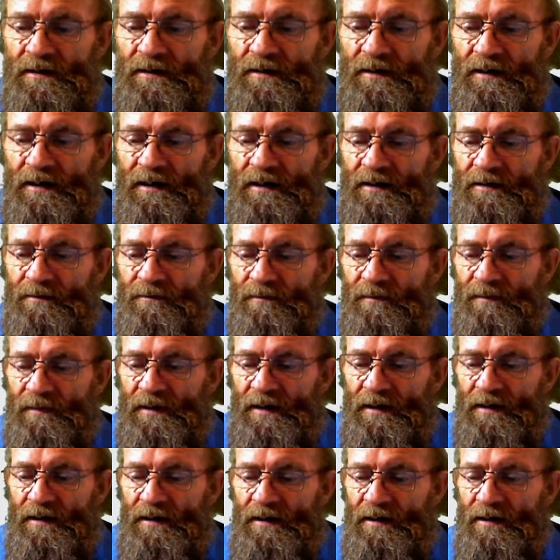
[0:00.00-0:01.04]
Okay,
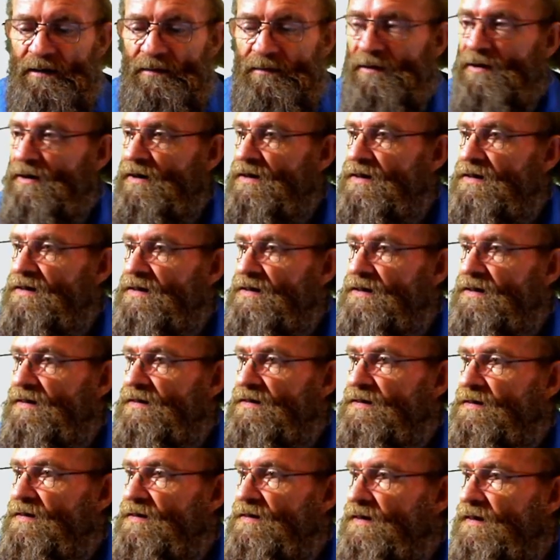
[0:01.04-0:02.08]
I'm going to
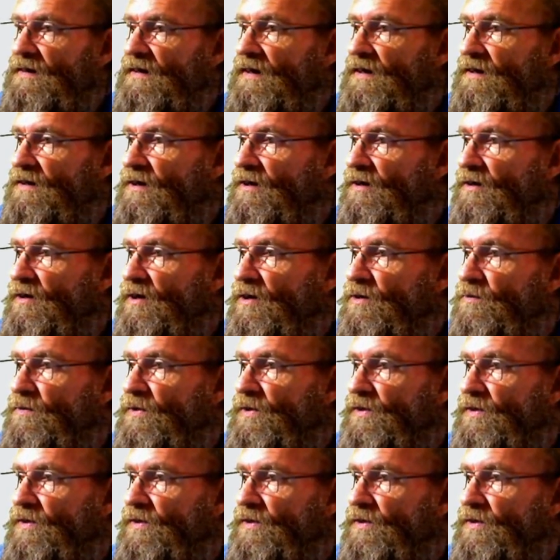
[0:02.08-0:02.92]
get going with